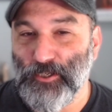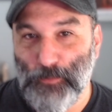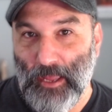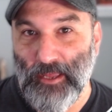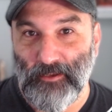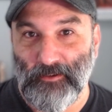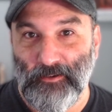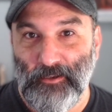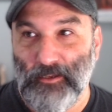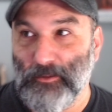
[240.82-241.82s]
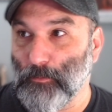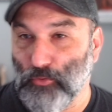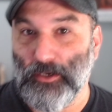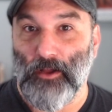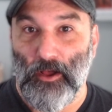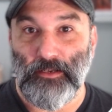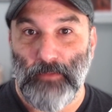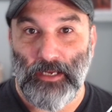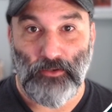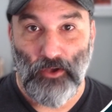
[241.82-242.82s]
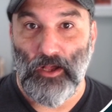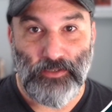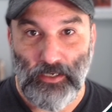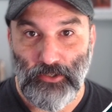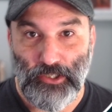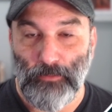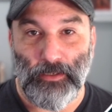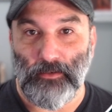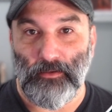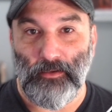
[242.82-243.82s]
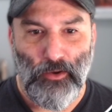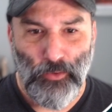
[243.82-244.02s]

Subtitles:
You're just paying the print-on-demand cost and shipping,